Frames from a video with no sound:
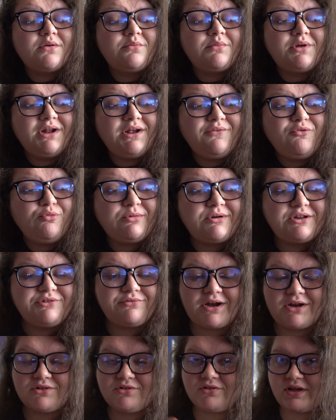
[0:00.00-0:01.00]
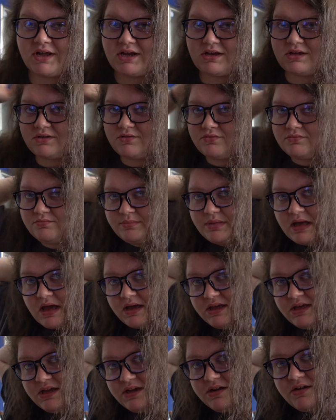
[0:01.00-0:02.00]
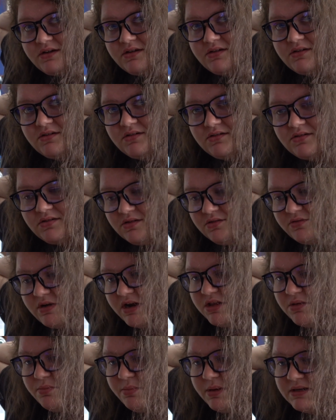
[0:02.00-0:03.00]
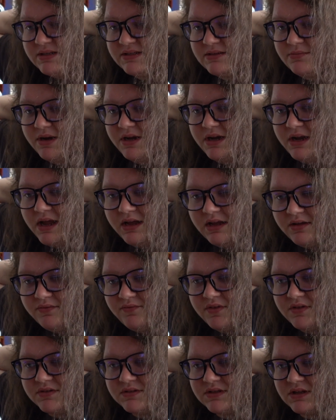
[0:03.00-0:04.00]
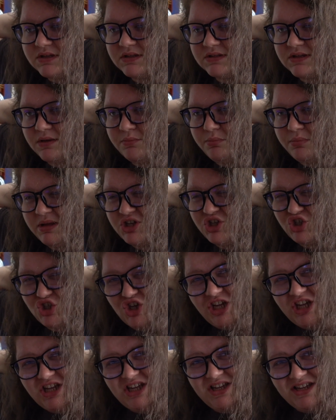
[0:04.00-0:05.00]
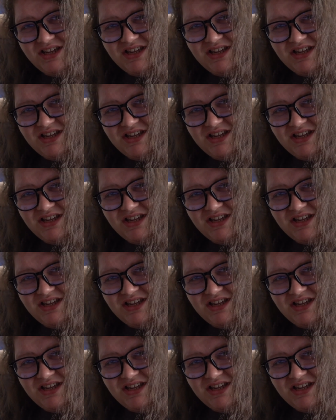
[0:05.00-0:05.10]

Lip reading: I have a pretty radical headache back here, right at the base of my neck. It feels like it's like pinching.